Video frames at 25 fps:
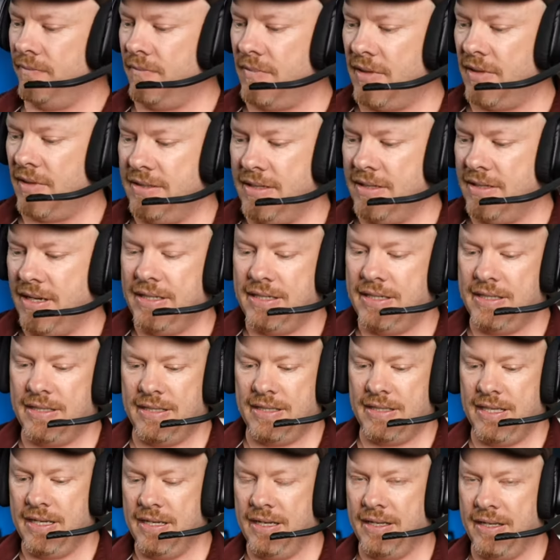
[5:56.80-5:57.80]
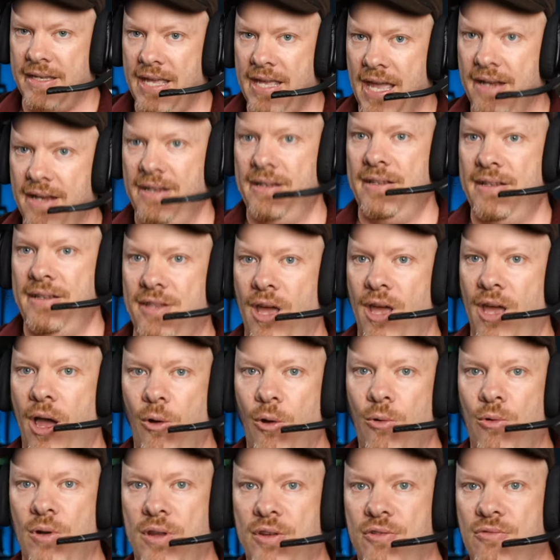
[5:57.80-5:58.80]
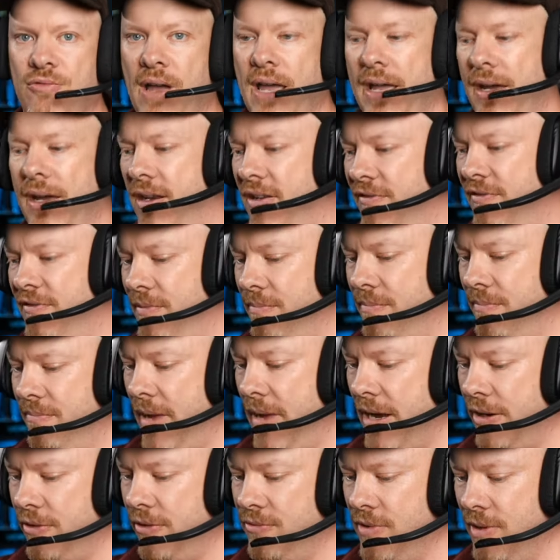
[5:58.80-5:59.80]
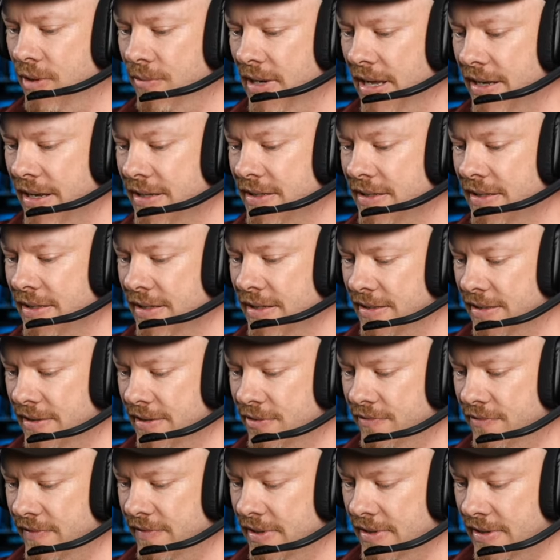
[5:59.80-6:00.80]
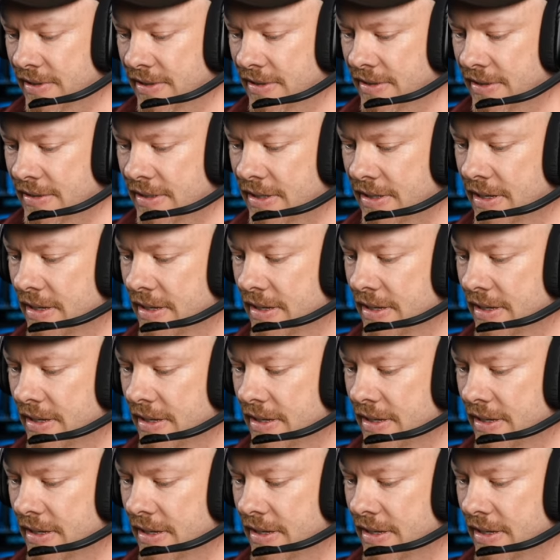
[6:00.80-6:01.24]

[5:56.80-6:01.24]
So this is the uh, the holy grail of macro lenses. This thing is.